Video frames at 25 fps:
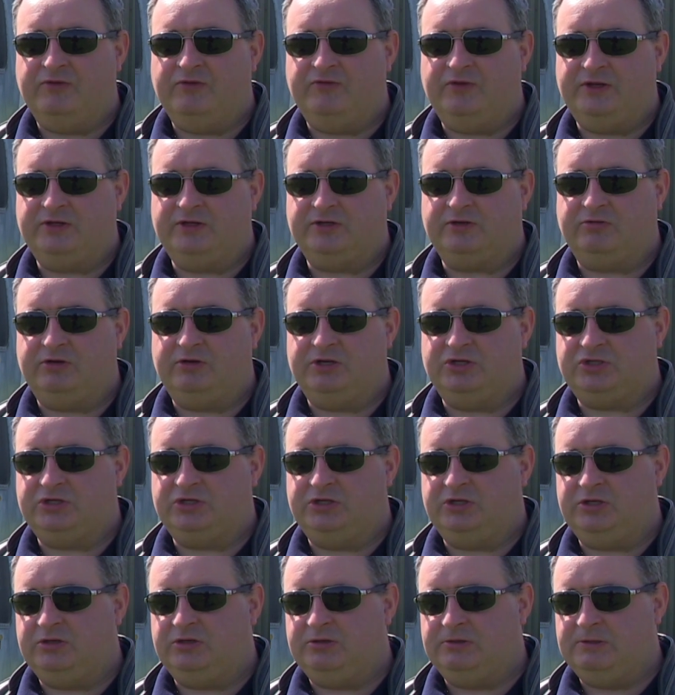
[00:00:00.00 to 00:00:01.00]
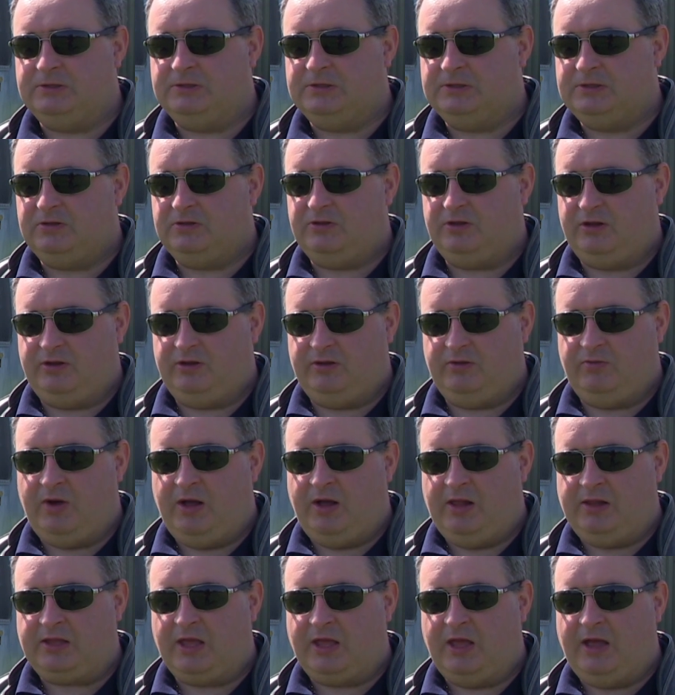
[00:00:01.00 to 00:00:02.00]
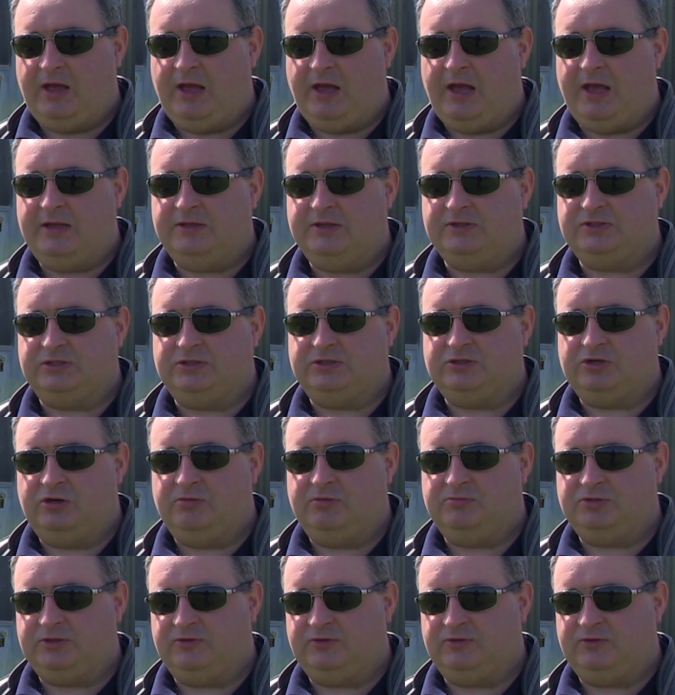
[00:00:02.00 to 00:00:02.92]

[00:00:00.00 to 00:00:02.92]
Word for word: of integration that the Wildcat has in terms